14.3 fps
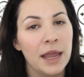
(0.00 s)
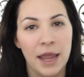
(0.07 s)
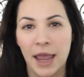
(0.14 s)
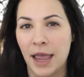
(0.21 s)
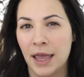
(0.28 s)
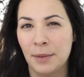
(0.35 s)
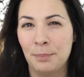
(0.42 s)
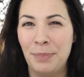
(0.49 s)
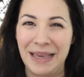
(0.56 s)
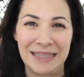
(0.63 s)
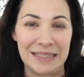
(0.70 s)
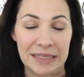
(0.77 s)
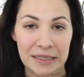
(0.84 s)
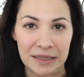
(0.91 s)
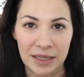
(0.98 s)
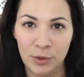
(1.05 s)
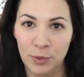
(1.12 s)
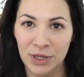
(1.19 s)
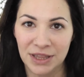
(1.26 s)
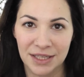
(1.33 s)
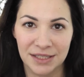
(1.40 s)
And basically
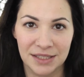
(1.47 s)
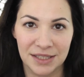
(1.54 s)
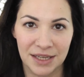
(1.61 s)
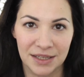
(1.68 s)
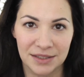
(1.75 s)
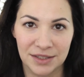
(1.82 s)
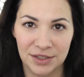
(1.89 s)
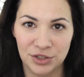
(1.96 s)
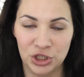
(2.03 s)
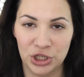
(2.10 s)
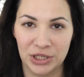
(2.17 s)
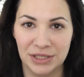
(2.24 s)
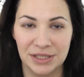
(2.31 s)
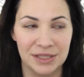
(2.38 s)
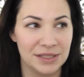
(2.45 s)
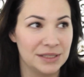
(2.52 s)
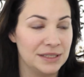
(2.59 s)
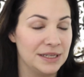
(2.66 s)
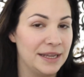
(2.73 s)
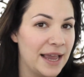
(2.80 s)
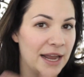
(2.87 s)
what this is
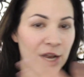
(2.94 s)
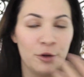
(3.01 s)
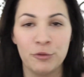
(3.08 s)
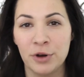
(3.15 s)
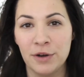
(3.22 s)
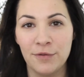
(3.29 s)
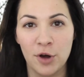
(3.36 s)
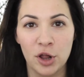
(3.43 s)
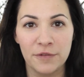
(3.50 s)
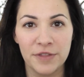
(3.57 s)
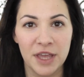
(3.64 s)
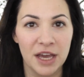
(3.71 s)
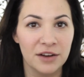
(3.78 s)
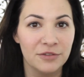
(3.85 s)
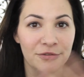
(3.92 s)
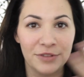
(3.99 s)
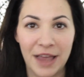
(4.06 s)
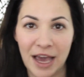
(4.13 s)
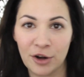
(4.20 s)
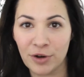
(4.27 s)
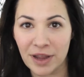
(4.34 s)
just getting rid of all of the
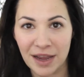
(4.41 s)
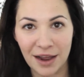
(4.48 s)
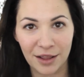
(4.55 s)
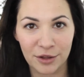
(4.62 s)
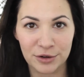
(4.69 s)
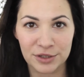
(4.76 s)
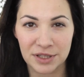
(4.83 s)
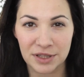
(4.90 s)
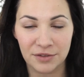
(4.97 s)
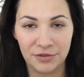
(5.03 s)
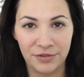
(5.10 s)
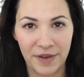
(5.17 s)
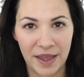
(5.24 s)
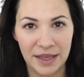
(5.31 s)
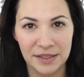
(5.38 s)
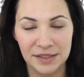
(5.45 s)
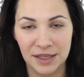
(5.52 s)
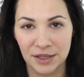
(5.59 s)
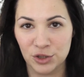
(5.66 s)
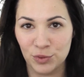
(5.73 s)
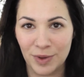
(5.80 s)
unflattering colors in the face
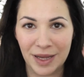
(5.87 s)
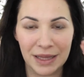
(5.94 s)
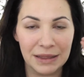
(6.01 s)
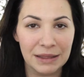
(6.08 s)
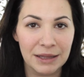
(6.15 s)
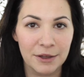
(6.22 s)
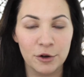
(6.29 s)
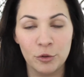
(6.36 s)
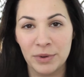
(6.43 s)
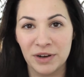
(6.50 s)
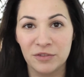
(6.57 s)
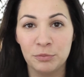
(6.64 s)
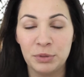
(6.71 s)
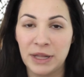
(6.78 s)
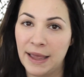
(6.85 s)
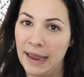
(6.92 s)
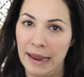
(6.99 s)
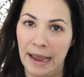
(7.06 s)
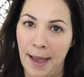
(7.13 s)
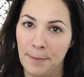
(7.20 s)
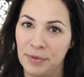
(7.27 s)
and doing a little bit of
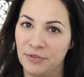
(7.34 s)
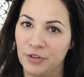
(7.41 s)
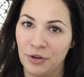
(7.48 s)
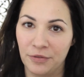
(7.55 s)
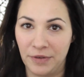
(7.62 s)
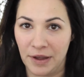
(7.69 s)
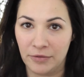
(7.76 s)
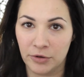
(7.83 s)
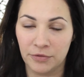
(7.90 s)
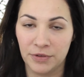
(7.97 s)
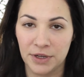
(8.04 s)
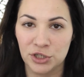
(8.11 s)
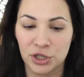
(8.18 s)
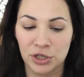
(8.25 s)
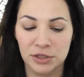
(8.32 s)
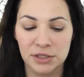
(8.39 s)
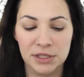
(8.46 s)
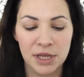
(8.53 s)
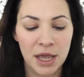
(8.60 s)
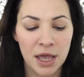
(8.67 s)
playing up of your favorite features.